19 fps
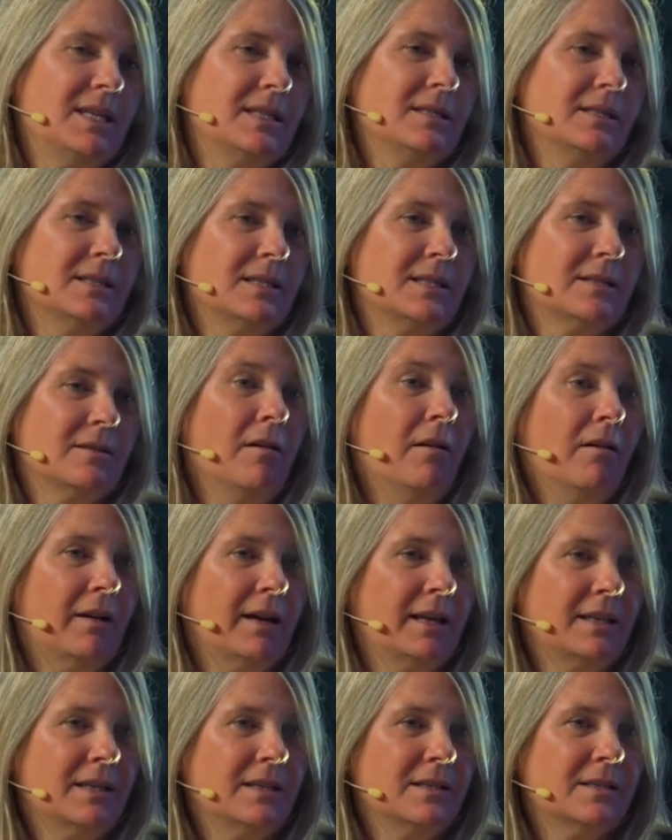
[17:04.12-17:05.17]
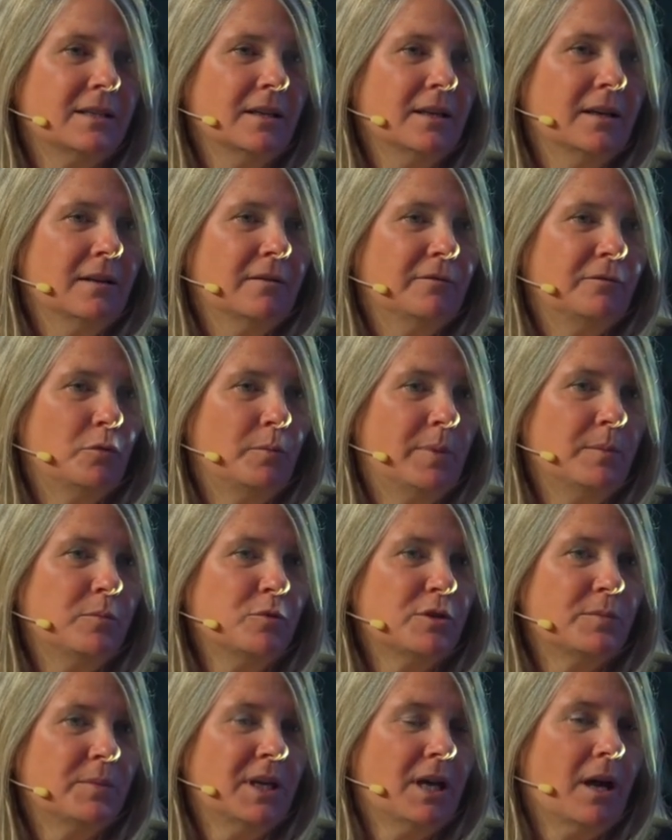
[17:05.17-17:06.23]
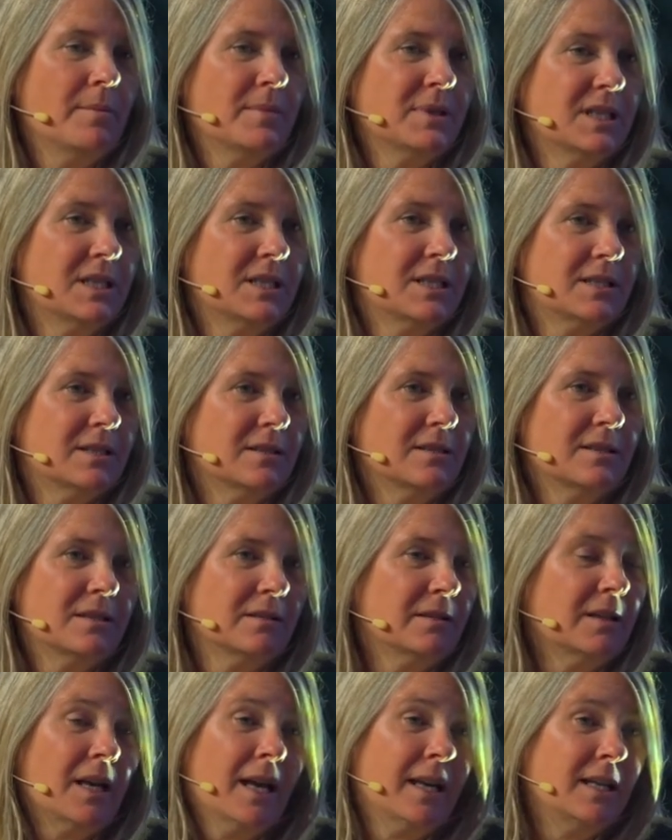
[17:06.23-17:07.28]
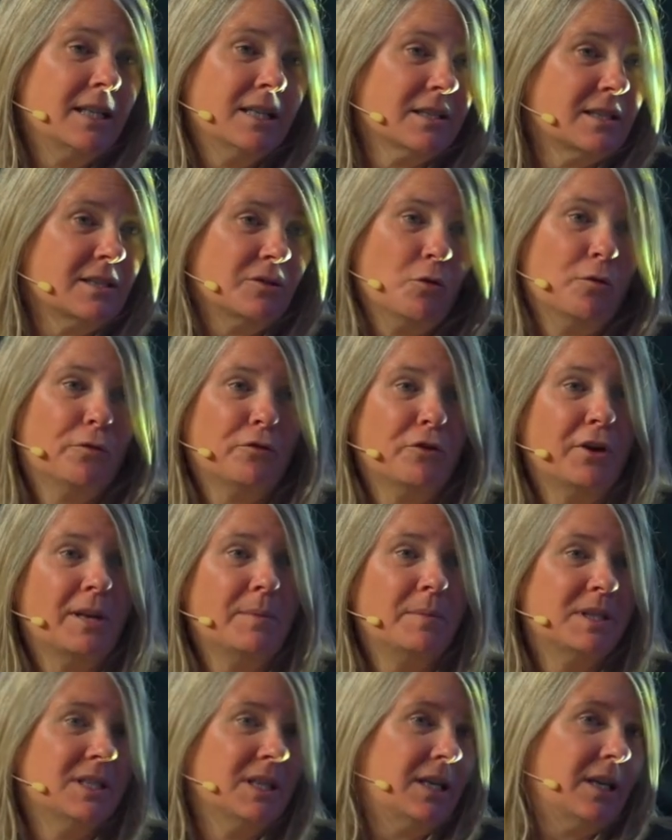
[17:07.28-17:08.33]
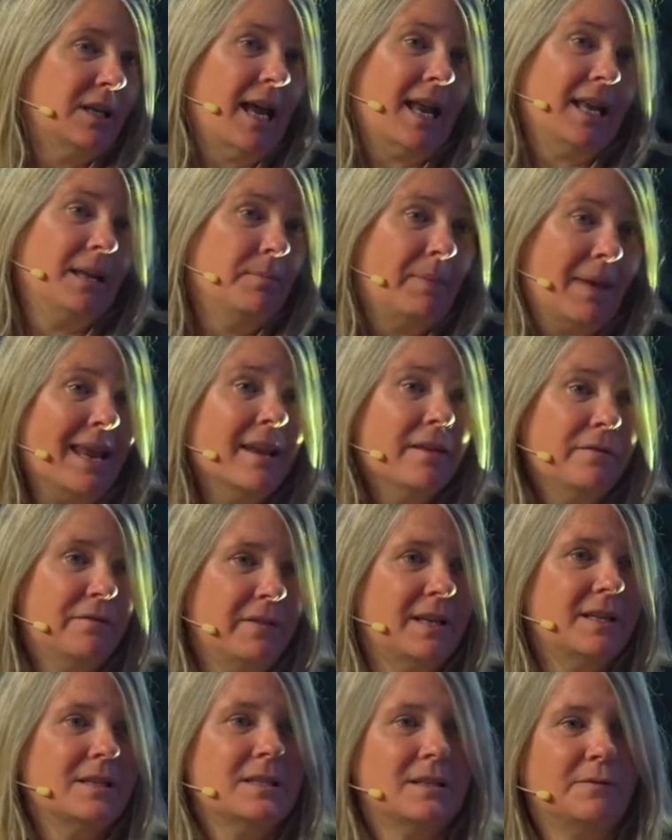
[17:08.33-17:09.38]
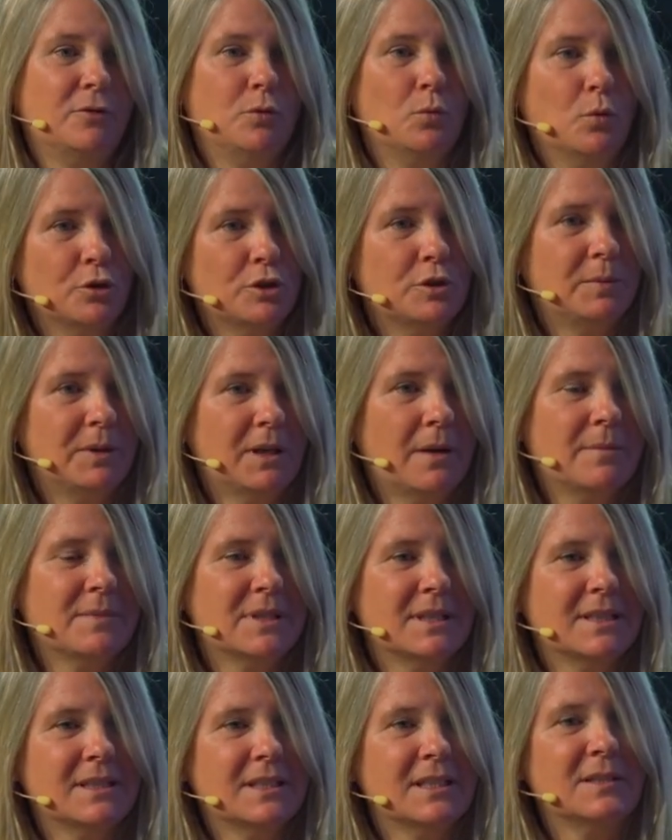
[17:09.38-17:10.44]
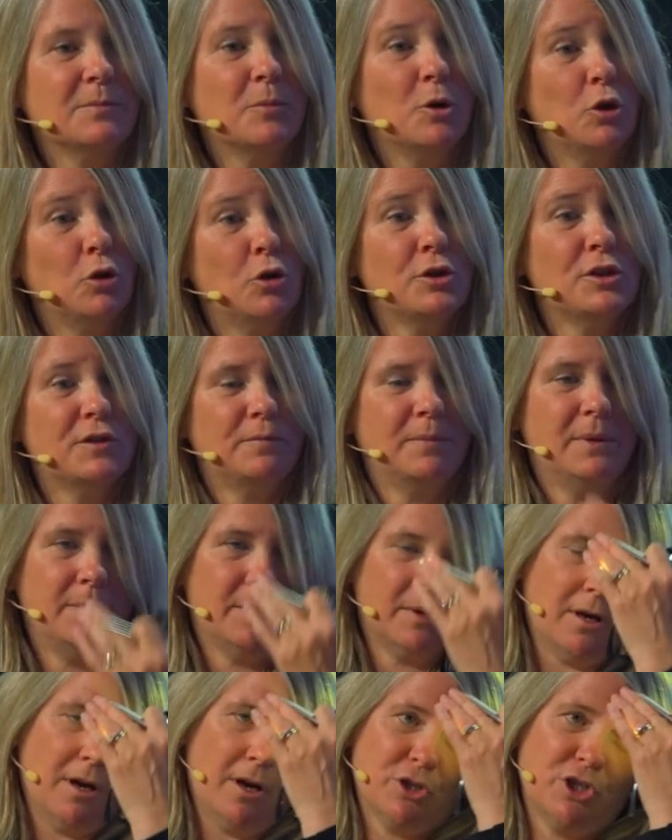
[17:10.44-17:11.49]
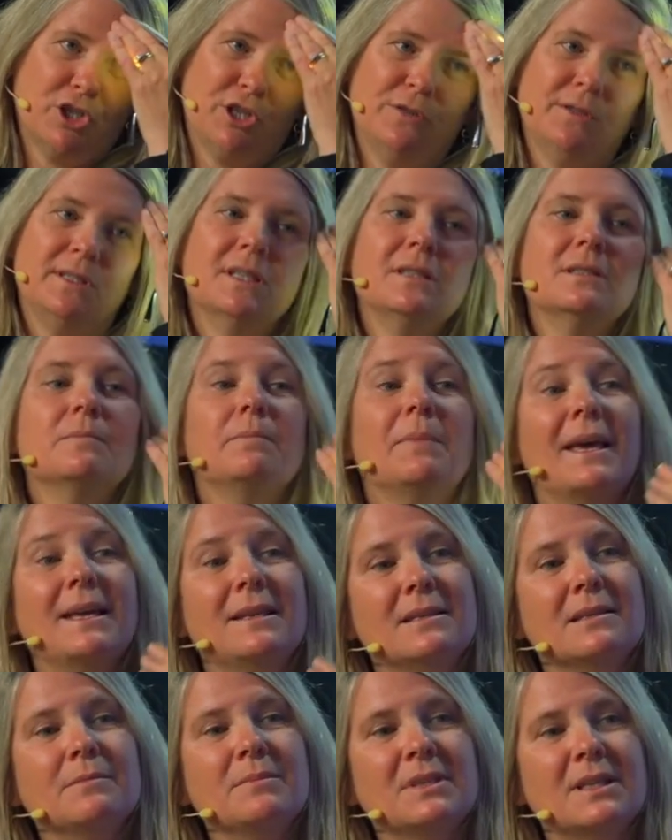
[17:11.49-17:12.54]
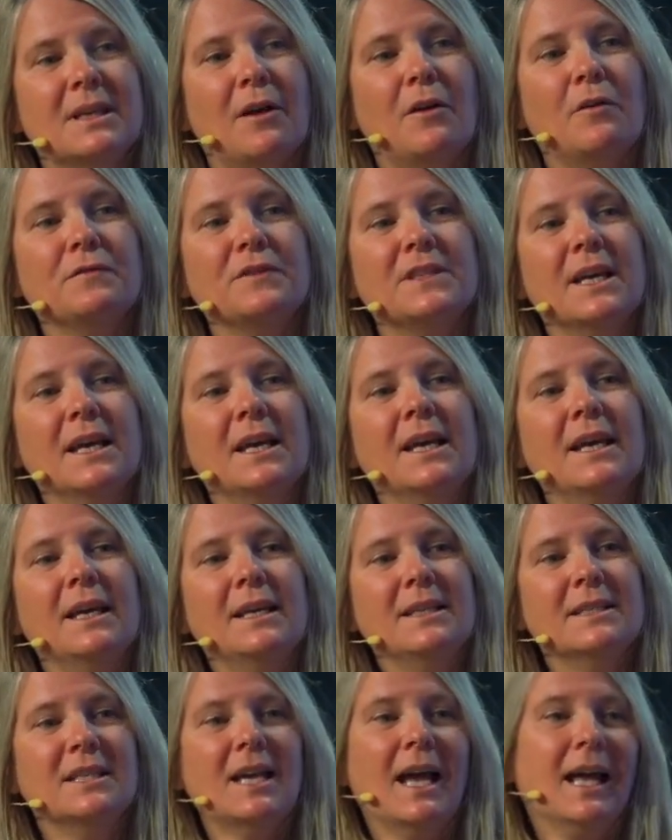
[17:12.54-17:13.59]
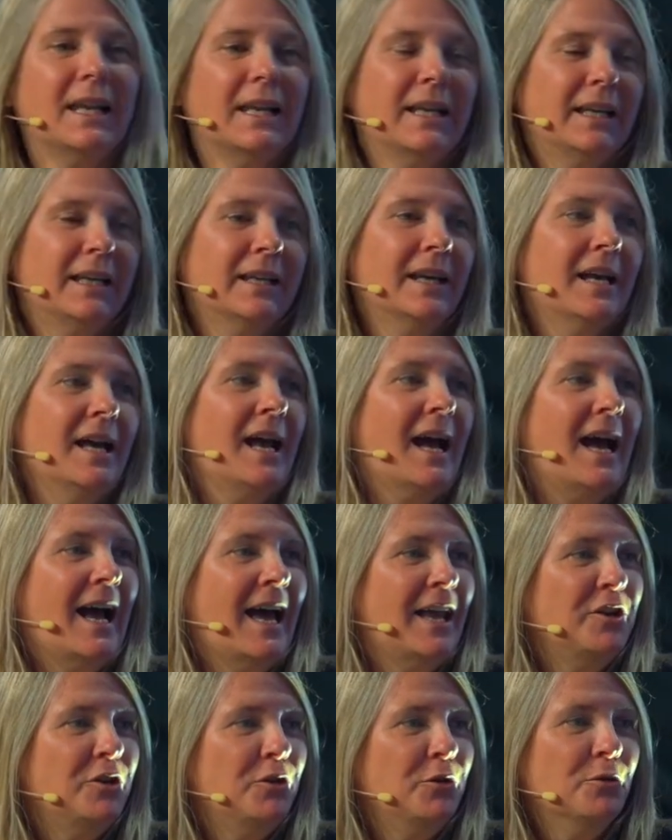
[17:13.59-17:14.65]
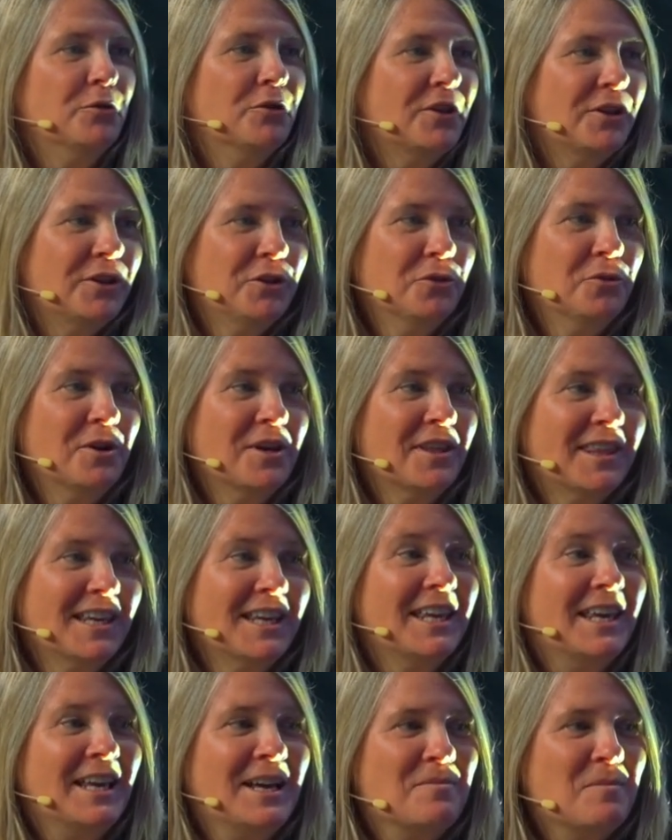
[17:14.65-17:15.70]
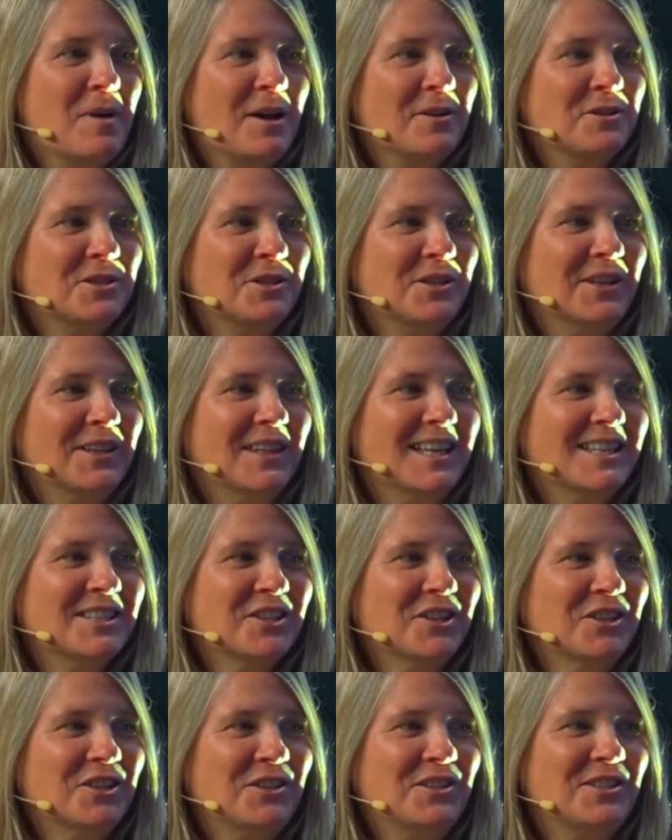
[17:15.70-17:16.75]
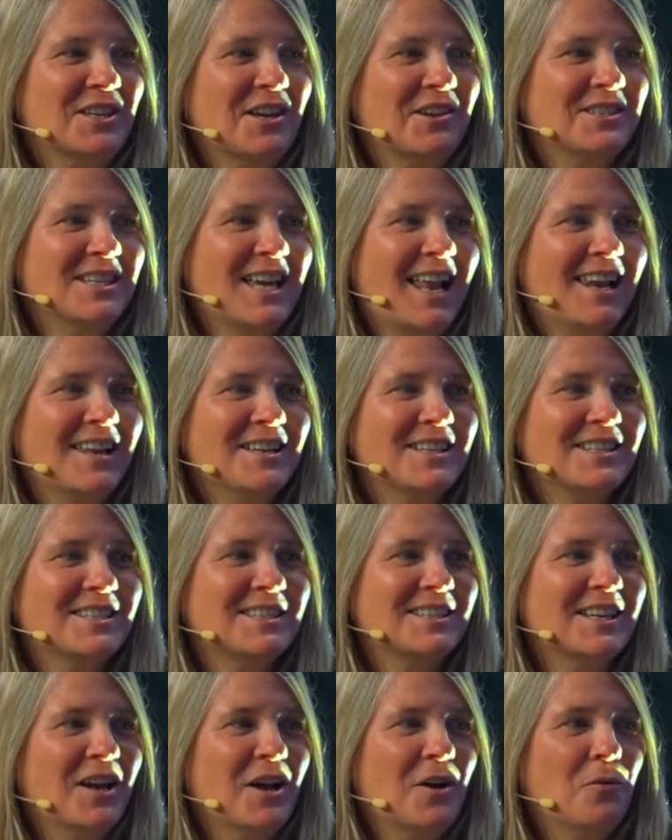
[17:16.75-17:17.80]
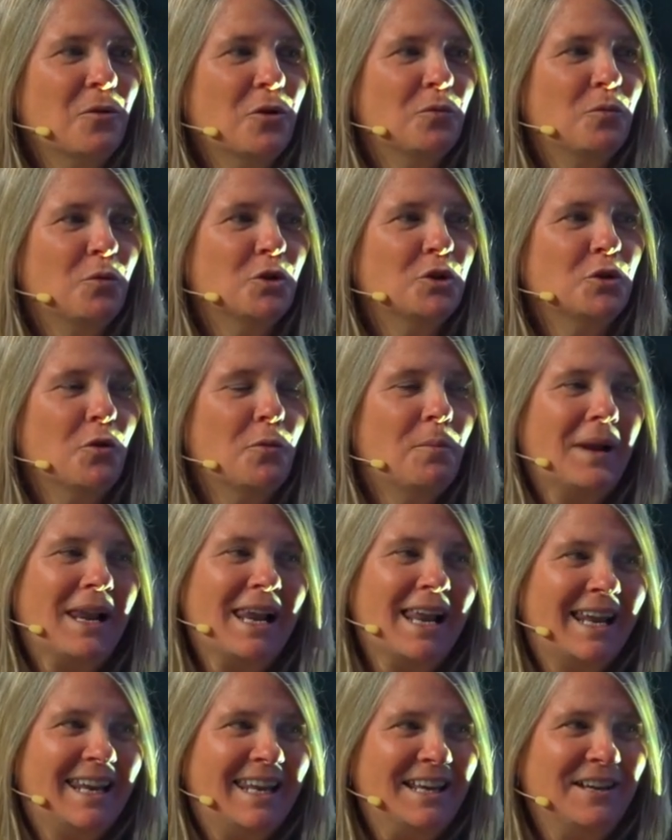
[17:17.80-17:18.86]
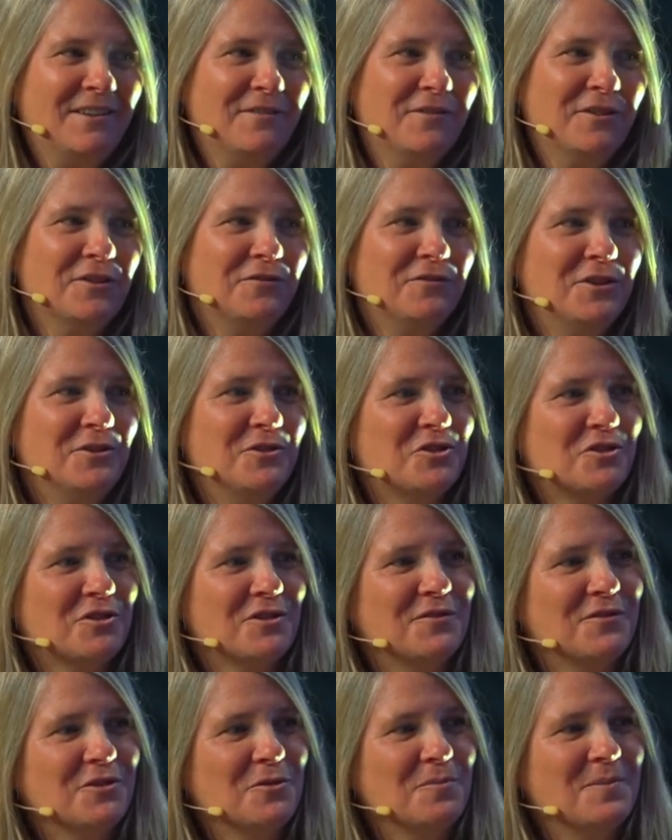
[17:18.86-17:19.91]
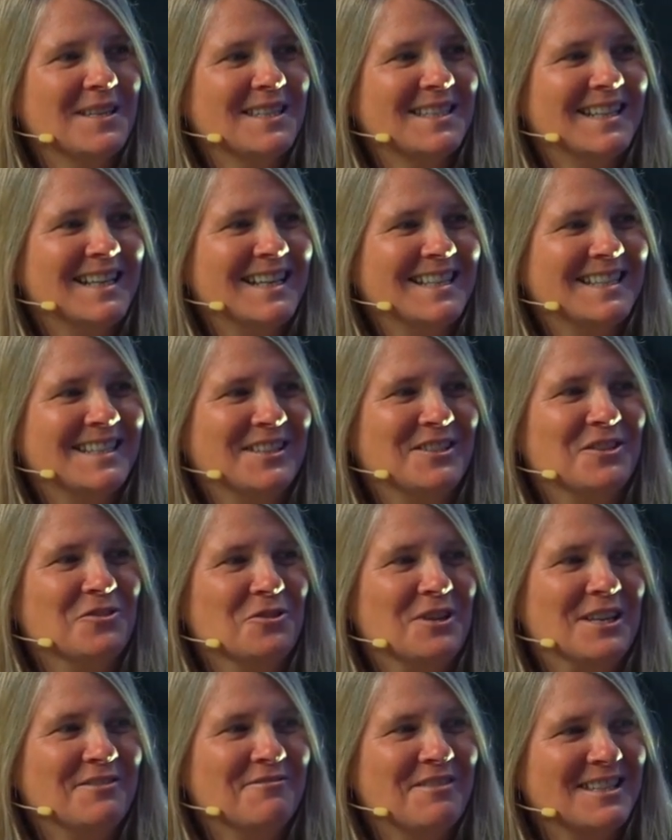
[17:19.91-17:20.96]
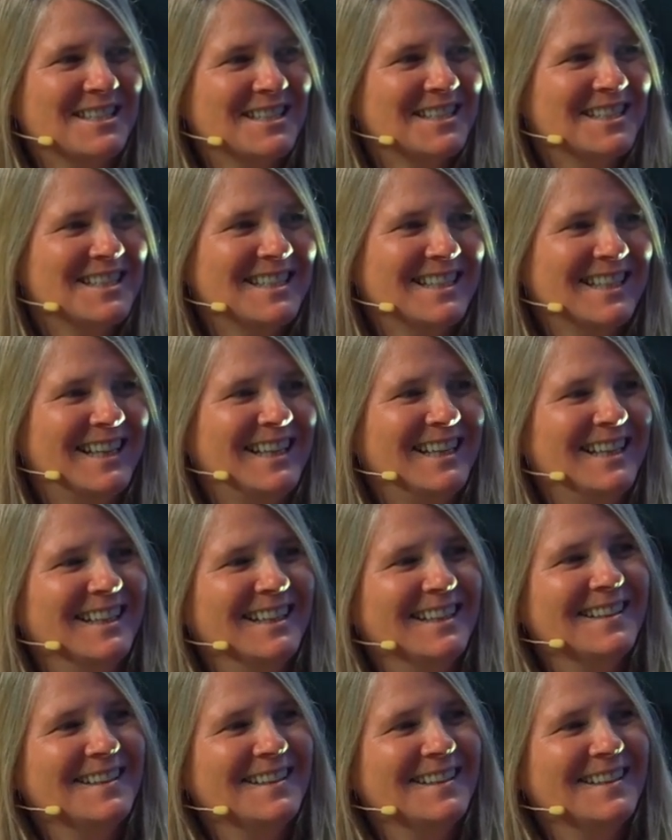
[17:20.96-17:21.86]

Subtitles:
isn't designed for people to become citizens, and it doesn't offer any benefits if you want to become citizens, but lots of people are choosing to base themselves in Tallinn. And you are thinking about doing this, aren't you? So tell us what you're planning for the future of your business and your e-residency.